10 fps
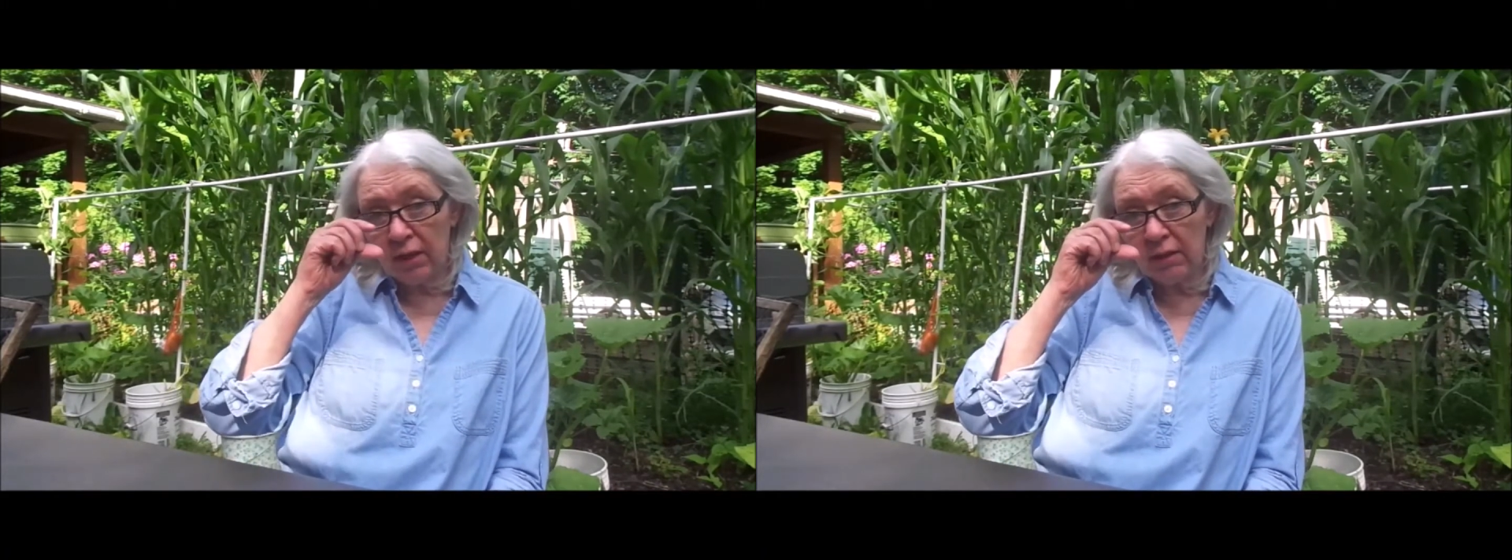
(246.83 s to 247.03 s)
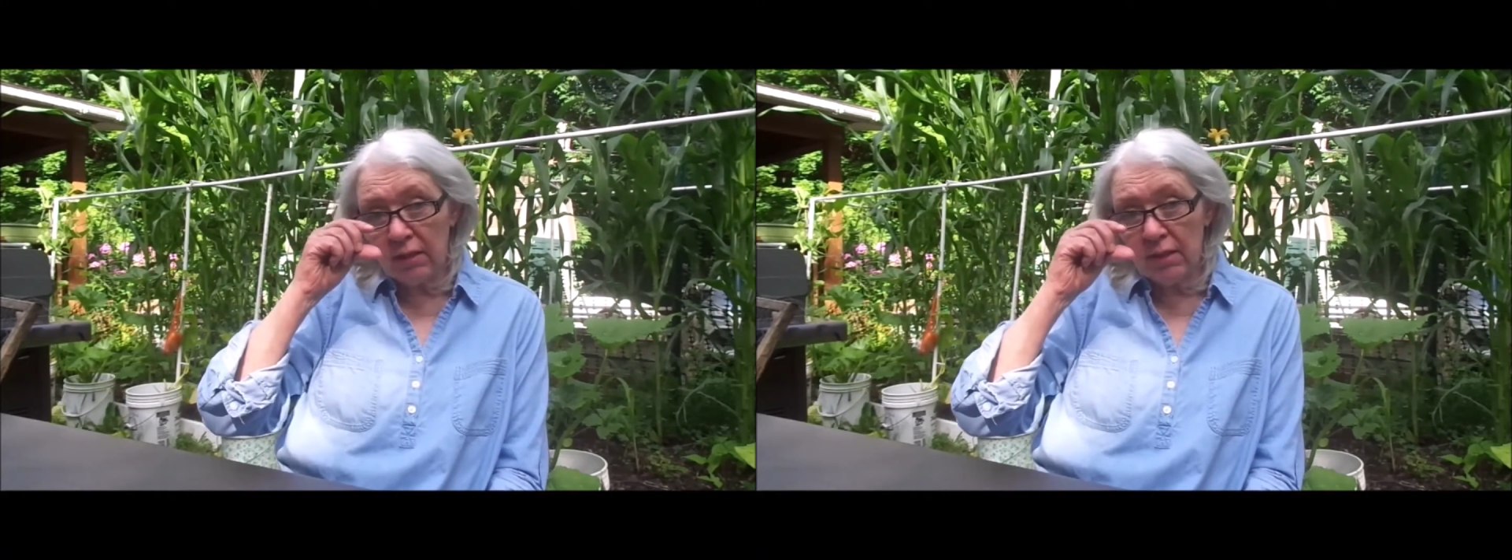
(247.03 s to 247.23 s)

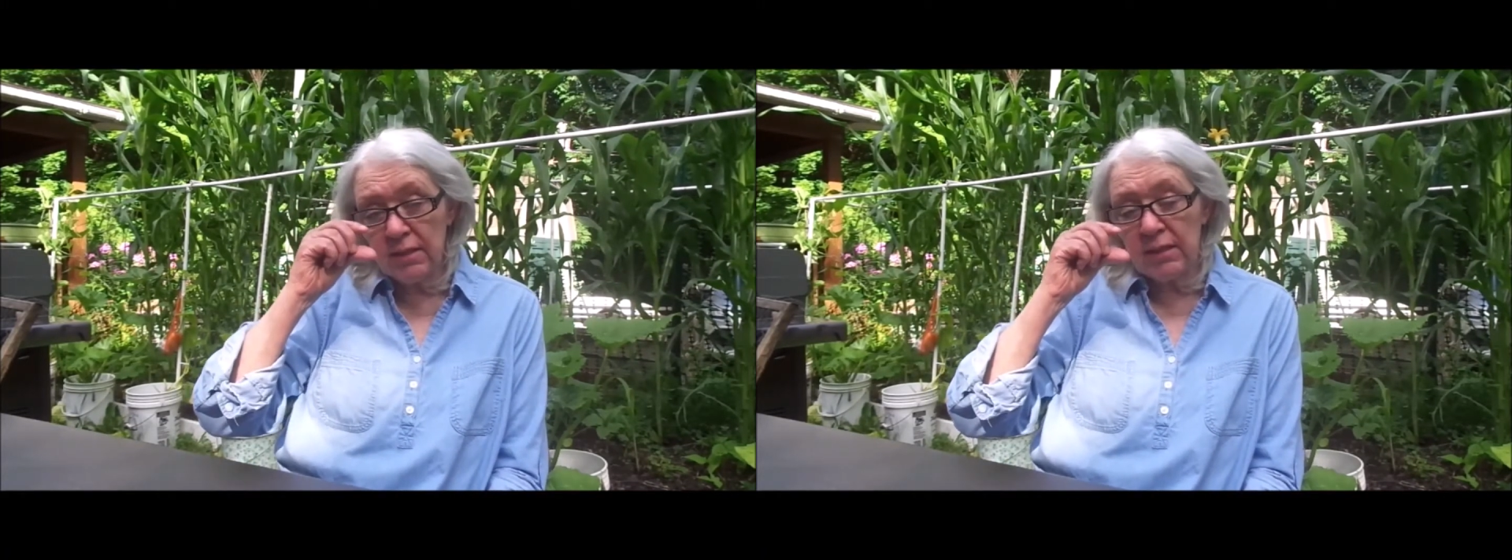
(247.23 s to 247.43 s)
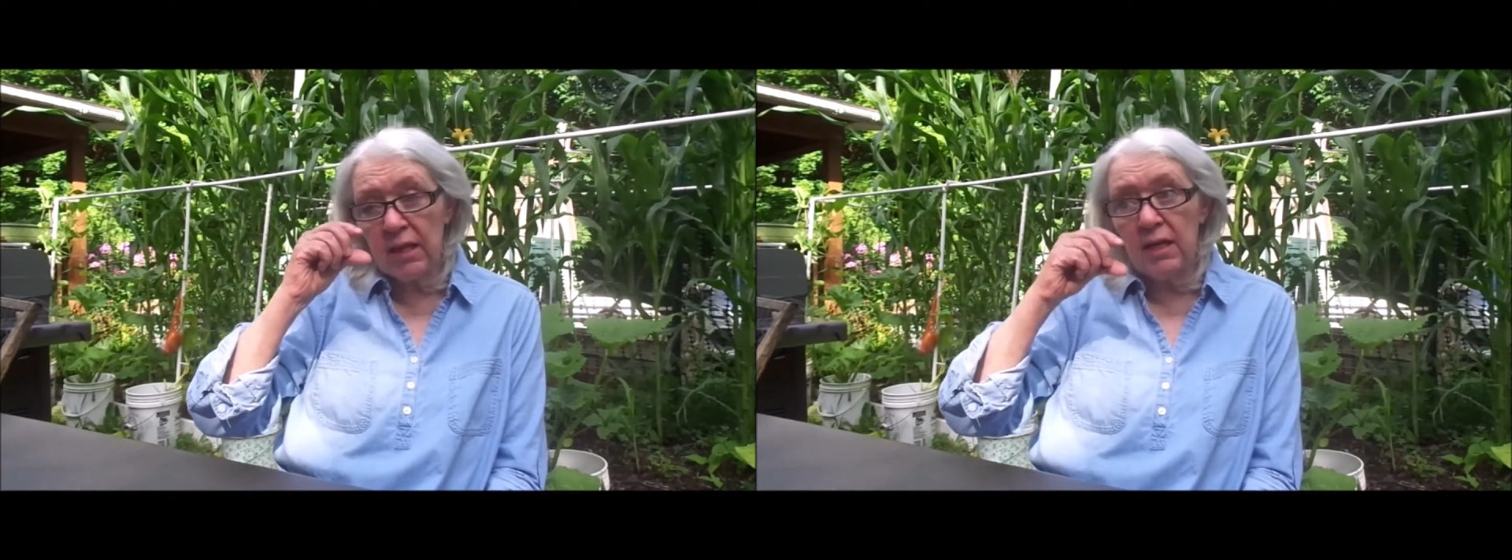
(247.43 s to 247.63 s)
on the
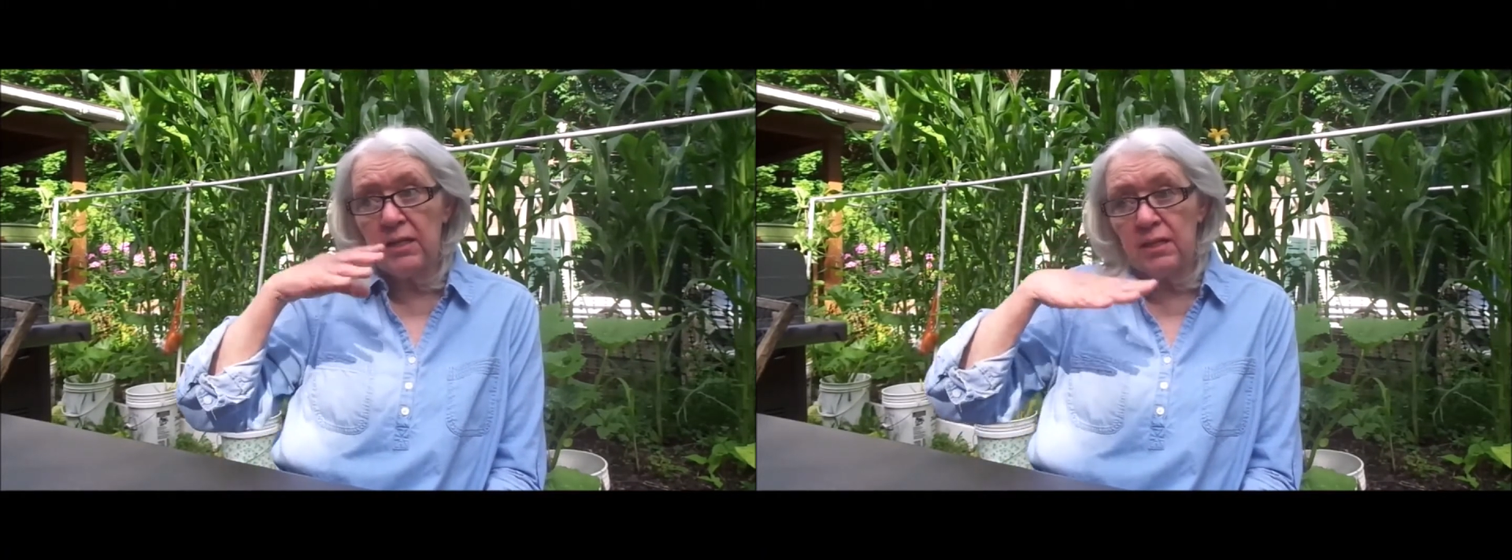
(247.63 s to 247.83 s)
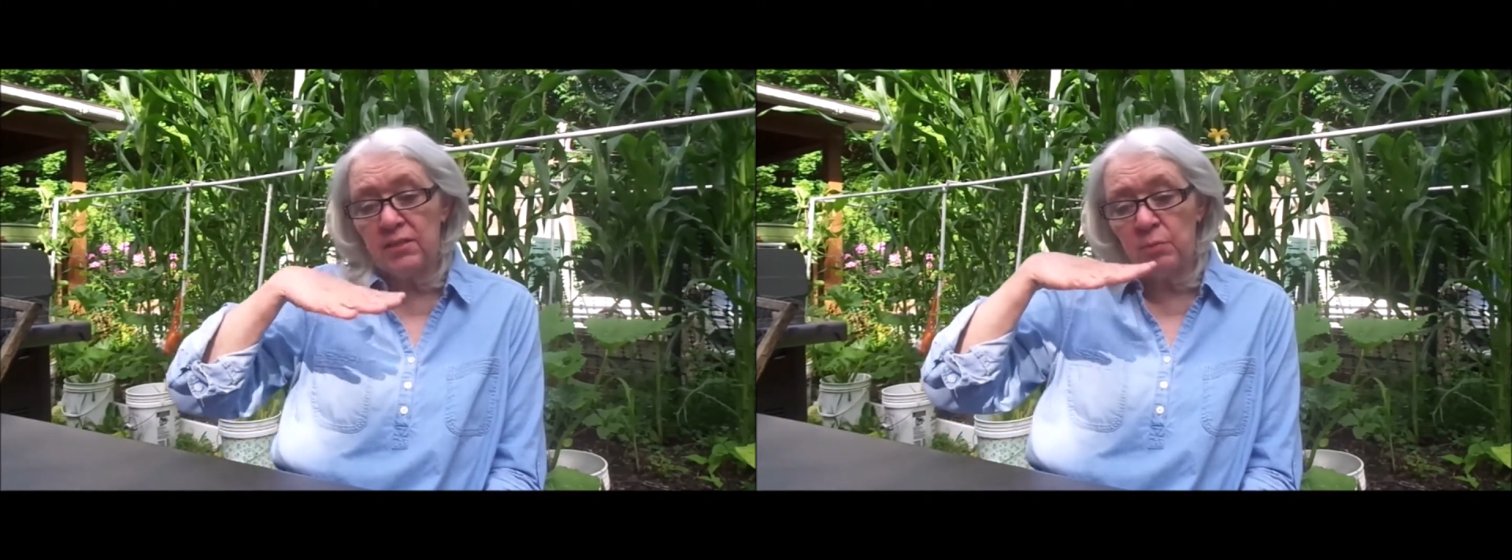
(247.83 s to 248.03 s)
inside
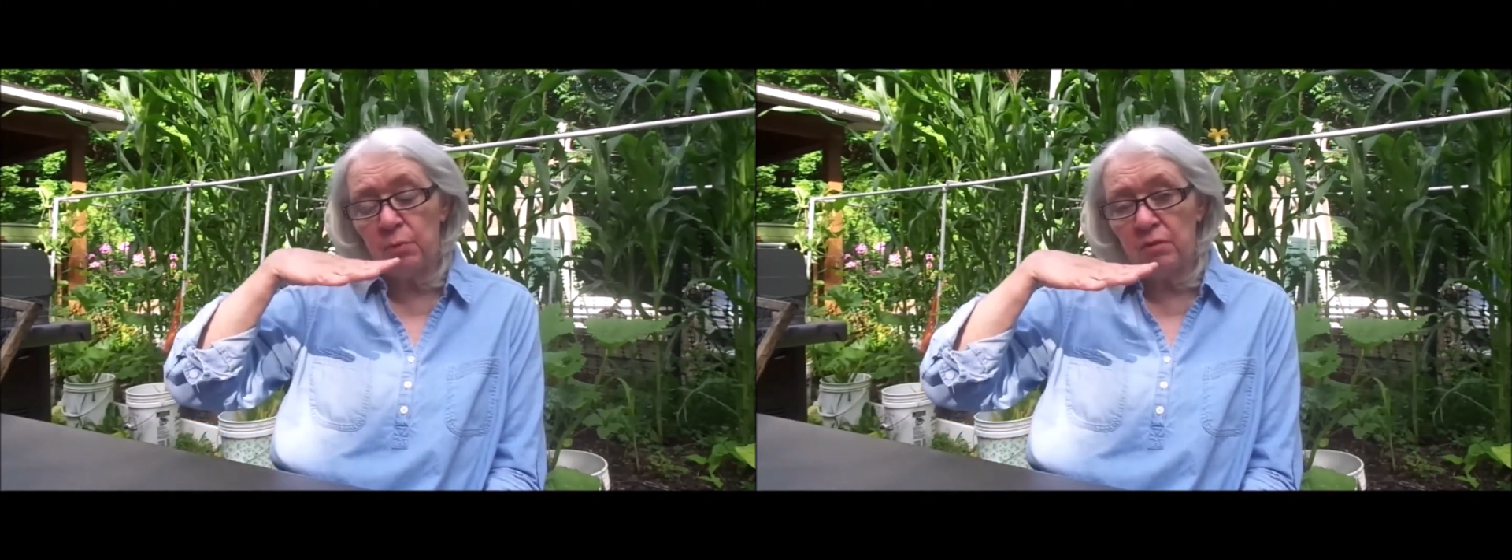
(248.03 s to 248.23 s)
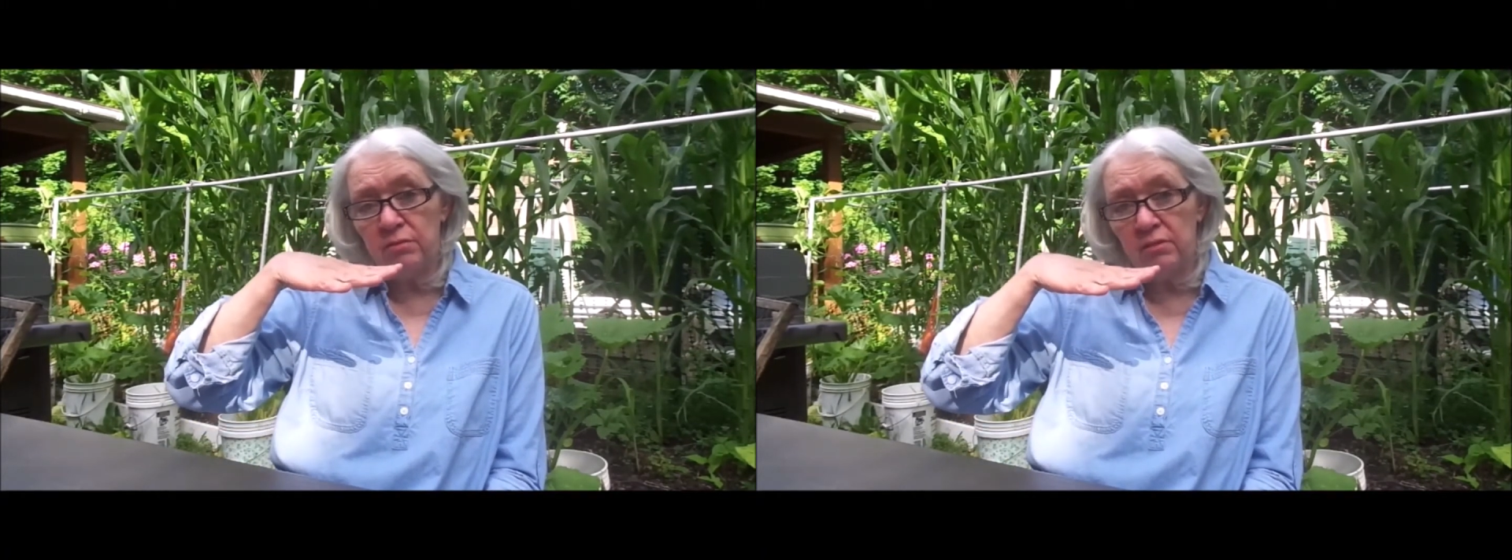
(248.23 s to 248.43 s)
is
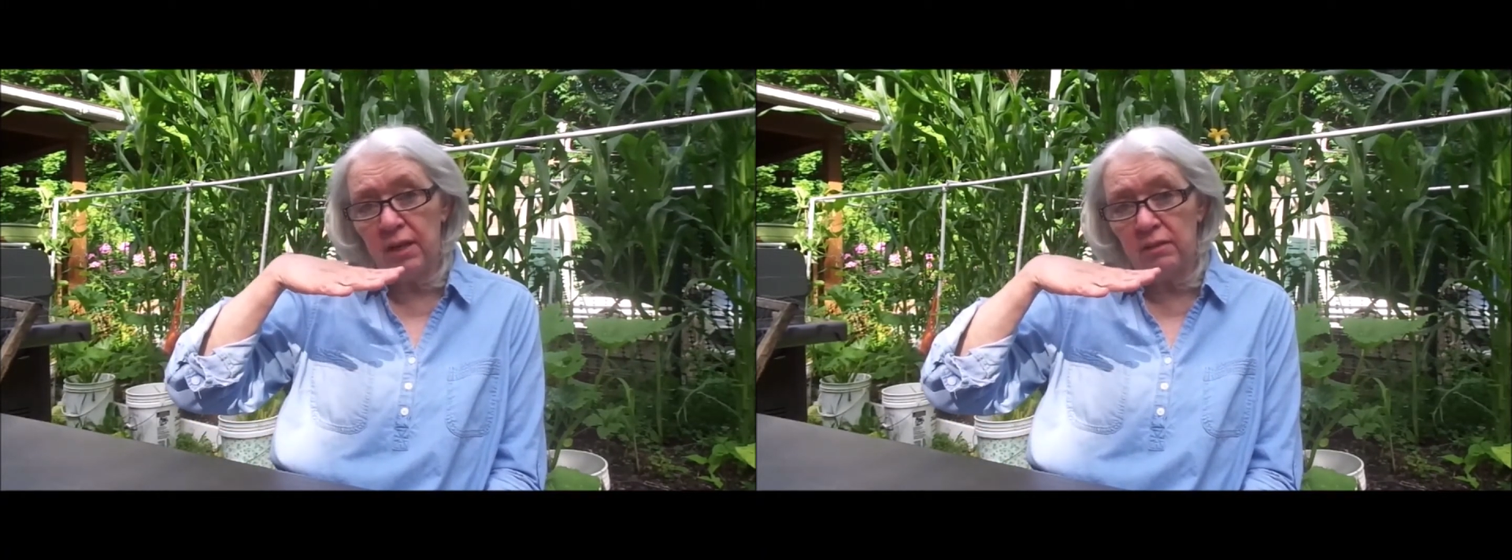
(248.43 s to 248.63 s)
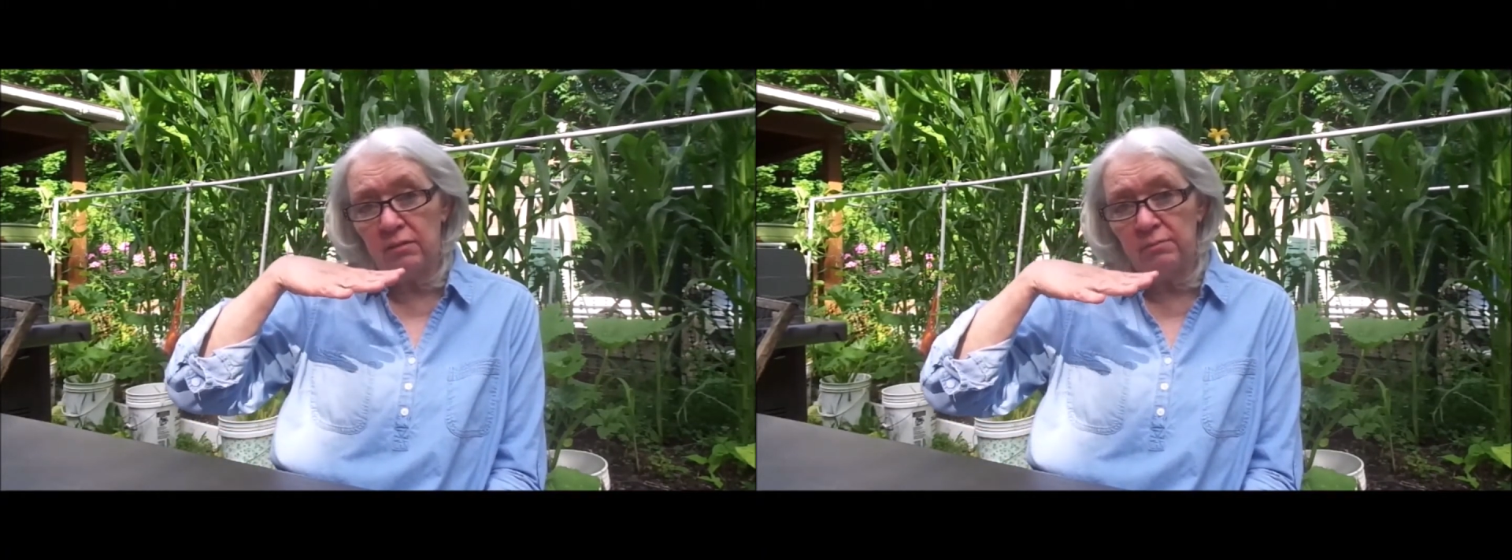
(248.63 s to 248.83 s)
above
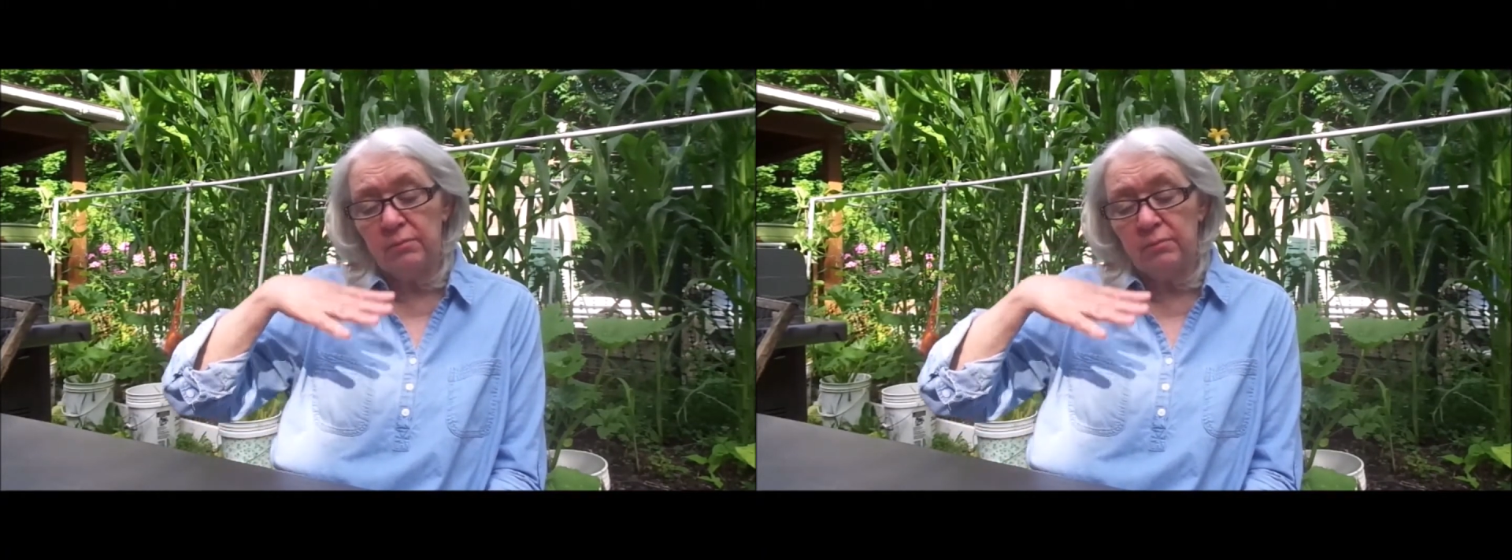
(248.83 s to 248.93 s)
ground.